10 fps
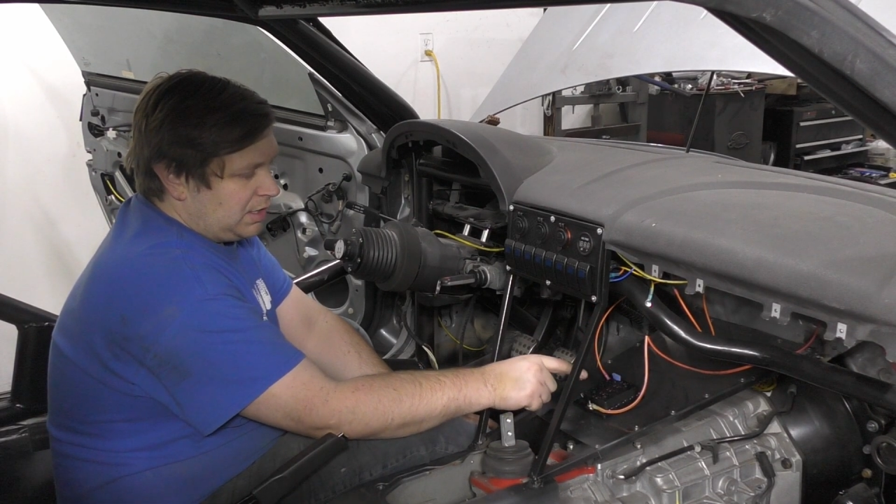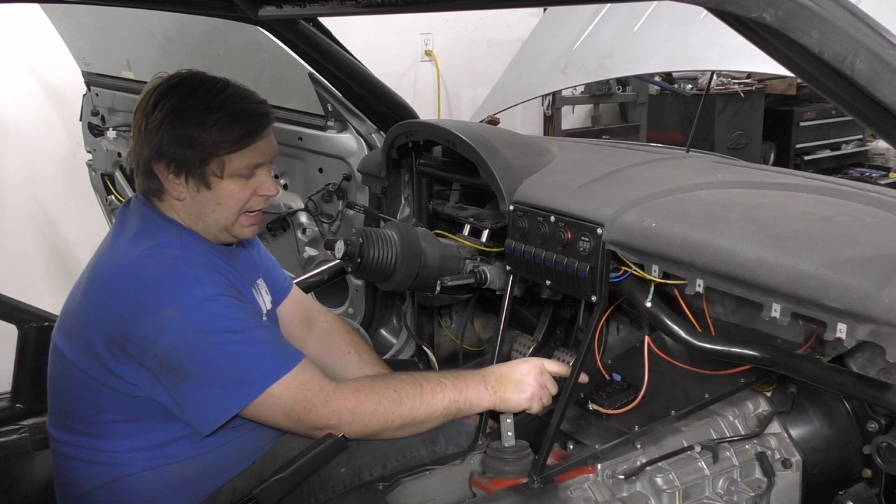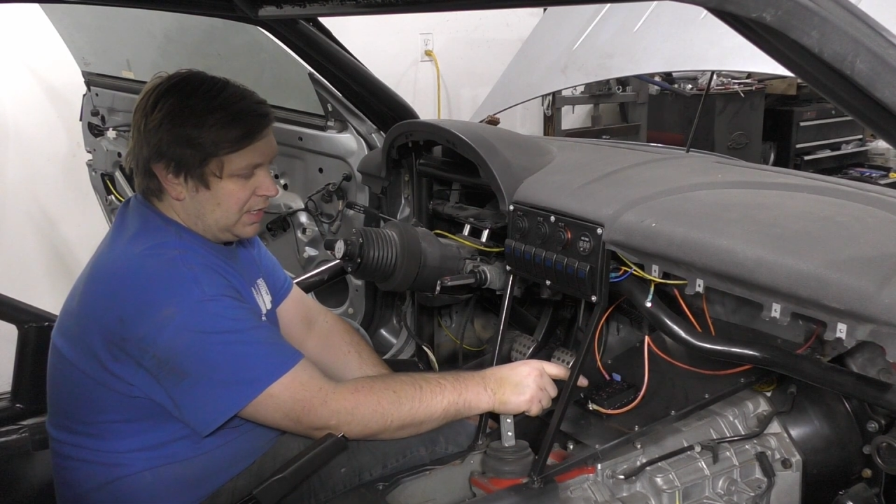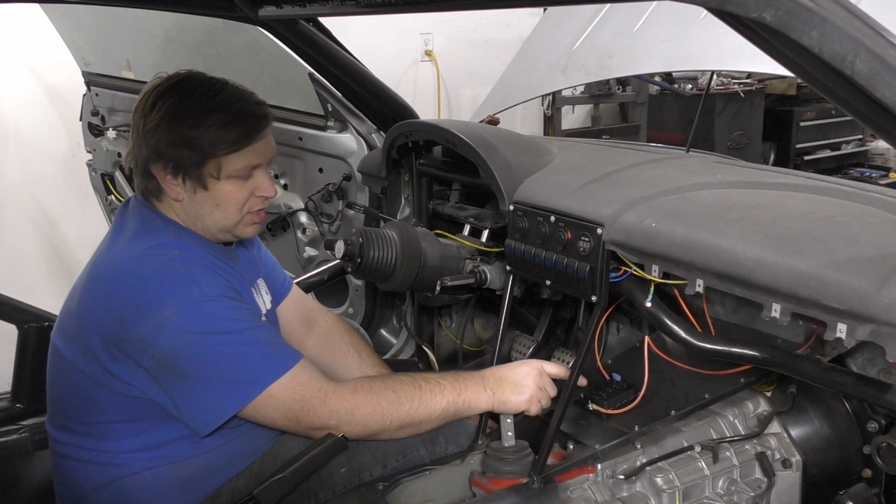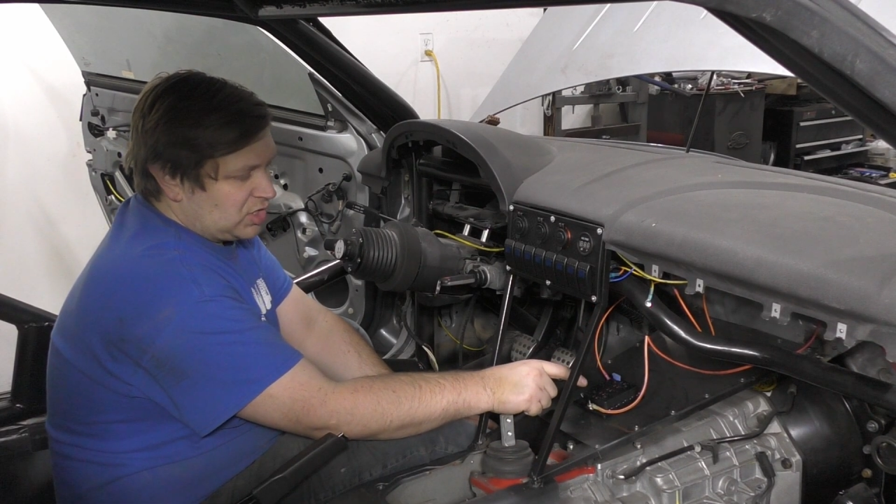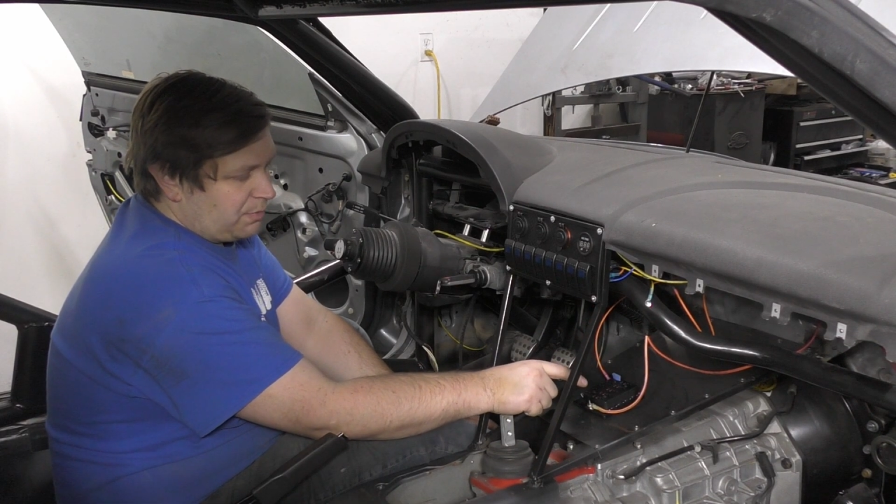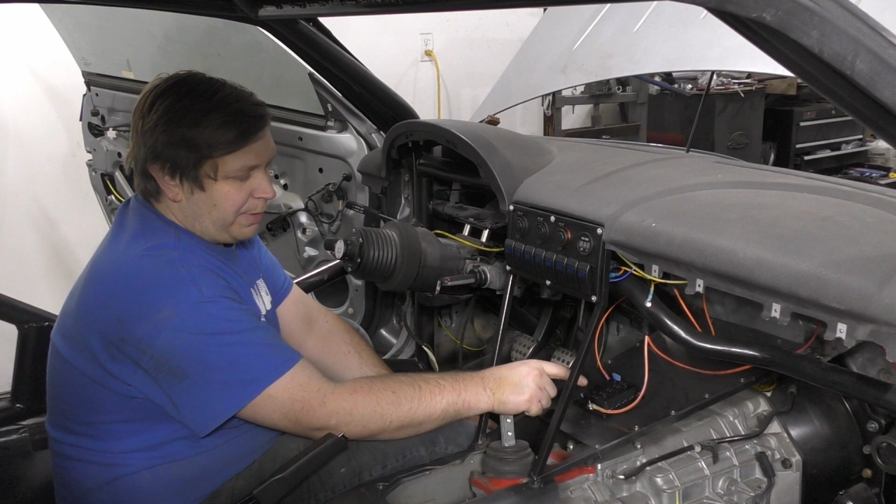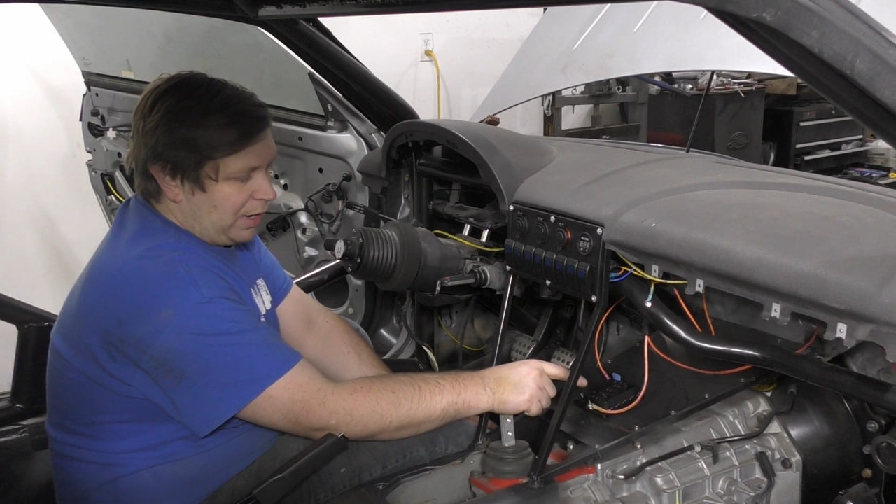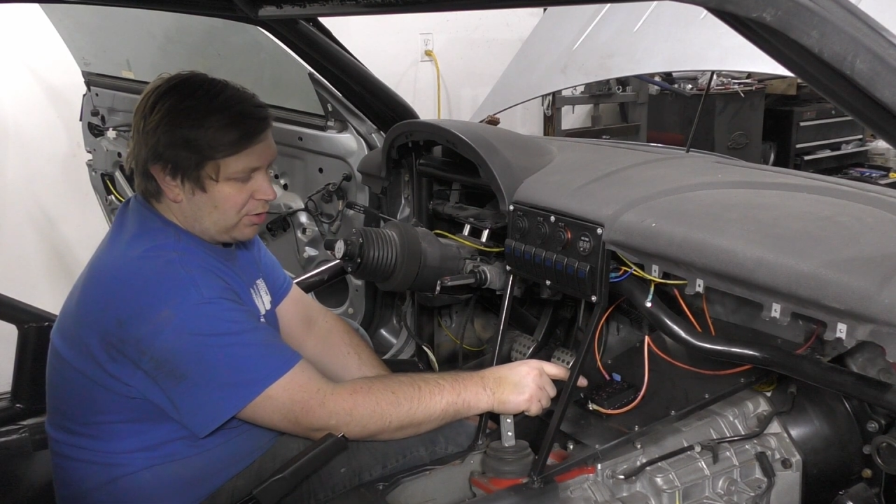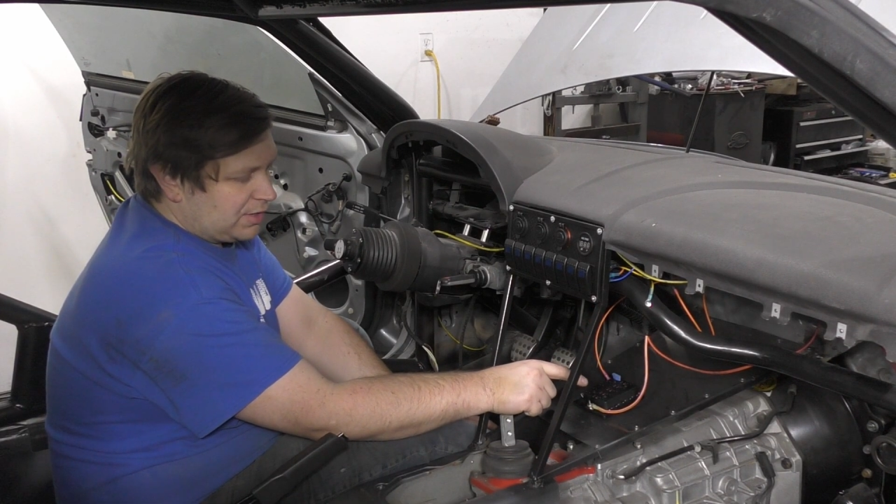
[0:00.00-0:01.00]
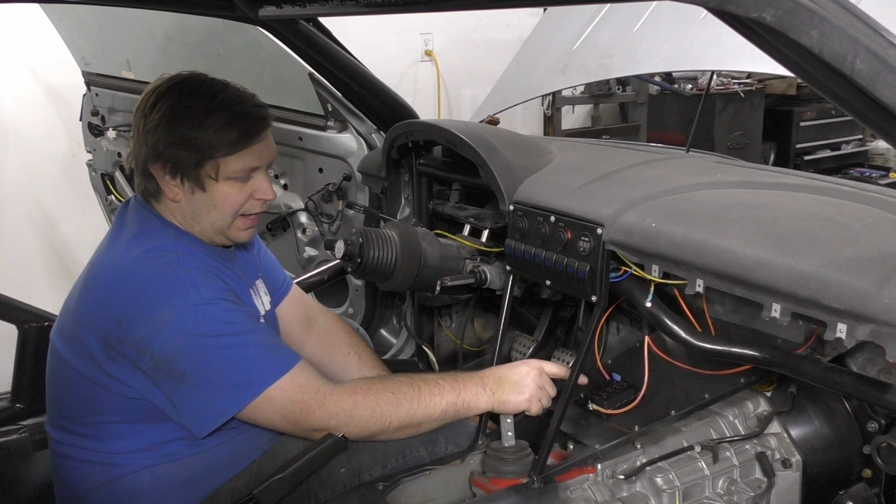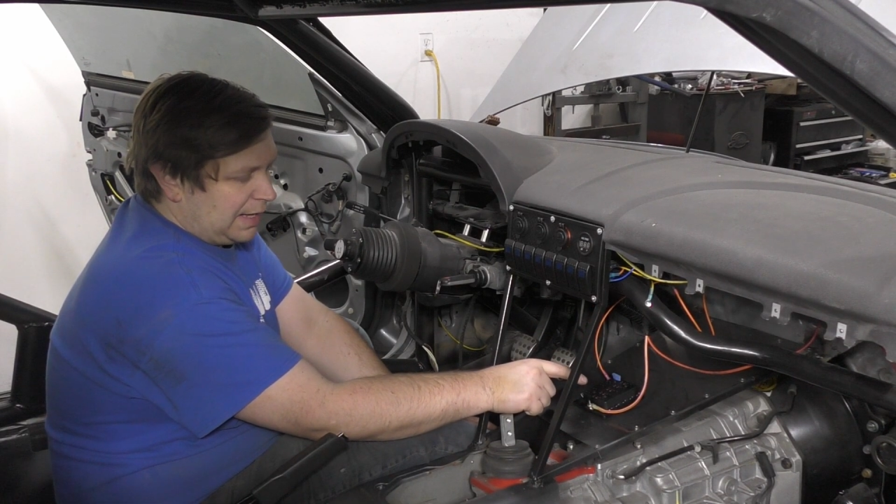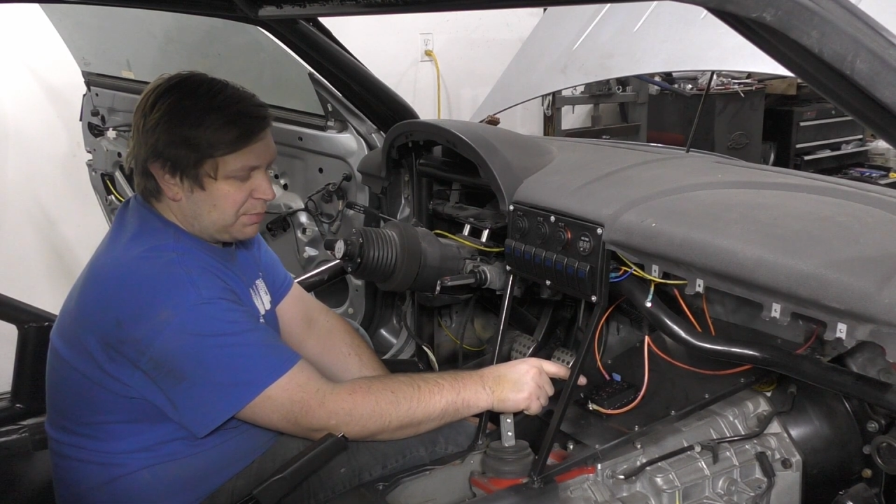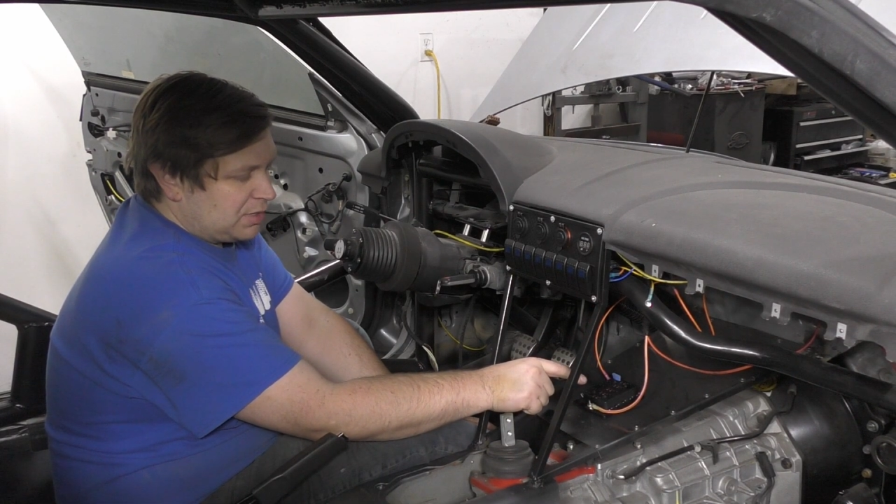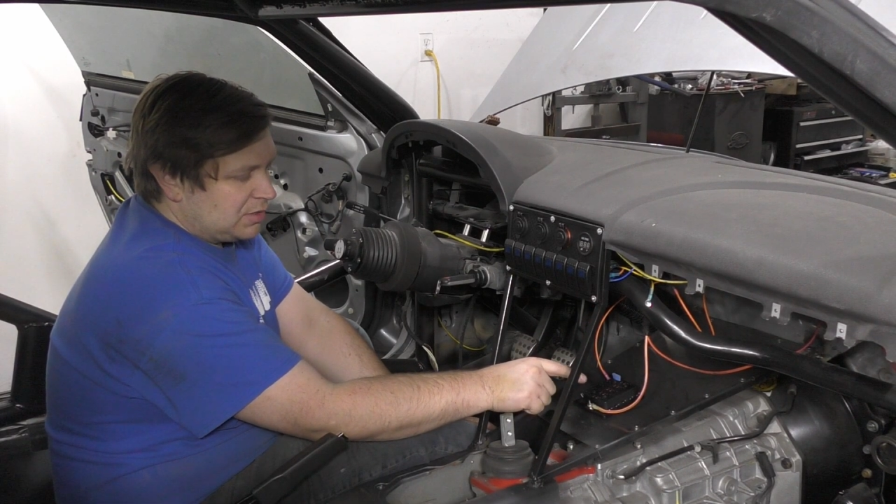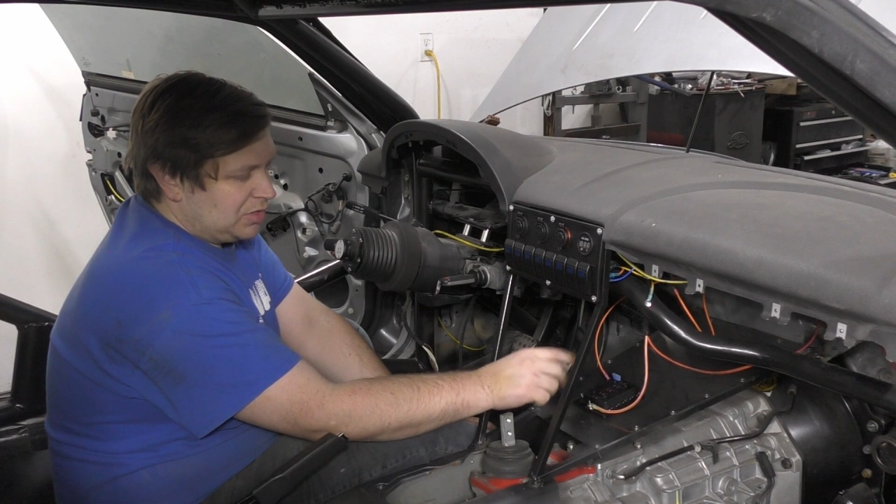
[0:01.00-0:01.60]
ignition power tap,